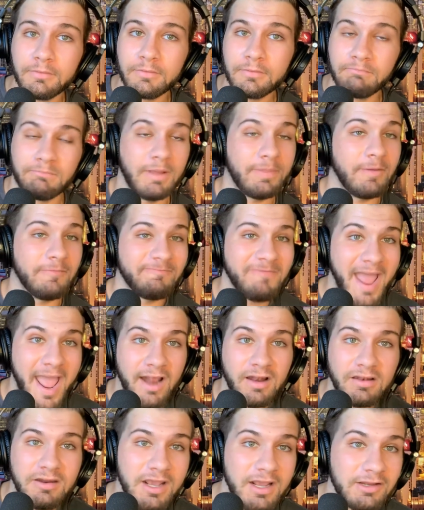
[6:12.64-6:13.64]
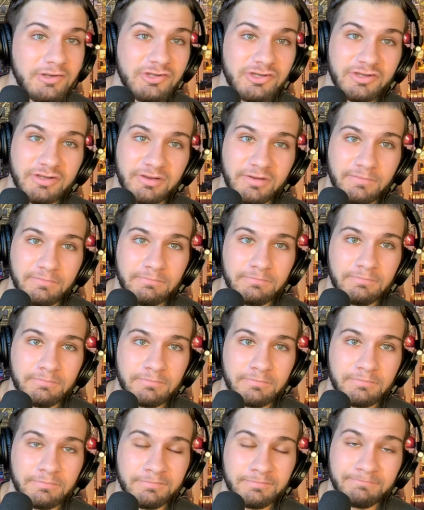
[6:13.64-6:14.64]
But the fact is,
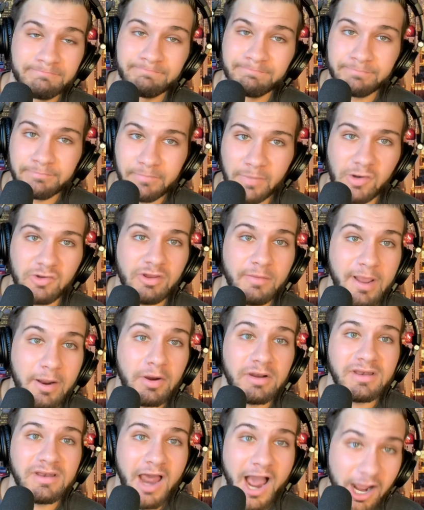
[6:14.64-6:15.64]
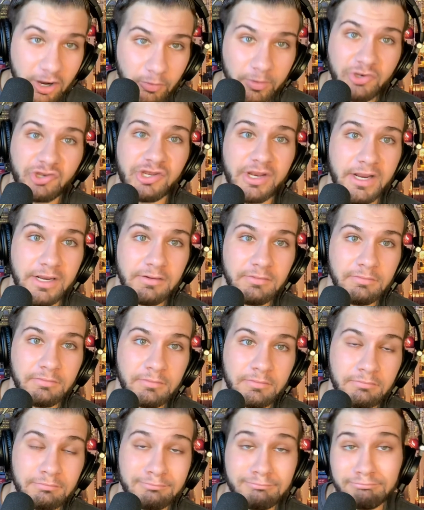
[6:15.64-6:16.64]
it's a meritocracy,
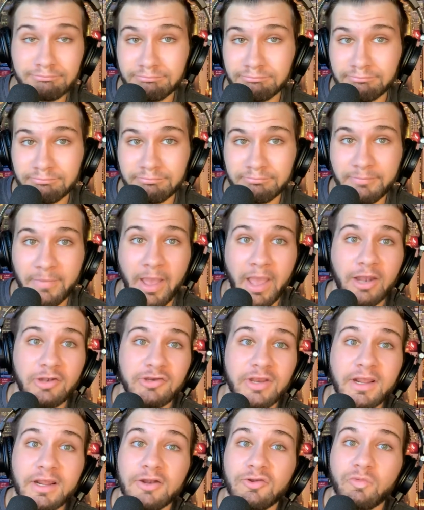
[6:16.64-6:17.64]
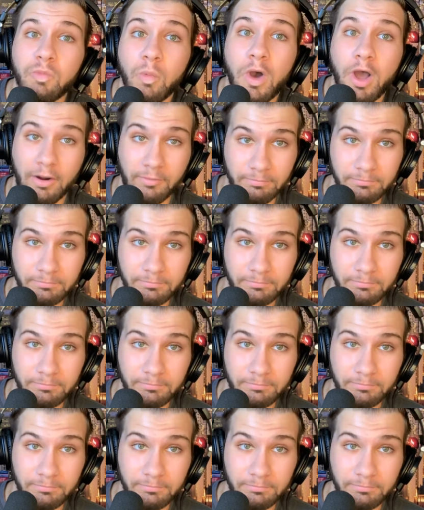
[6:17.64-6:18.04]
and Jenkins won.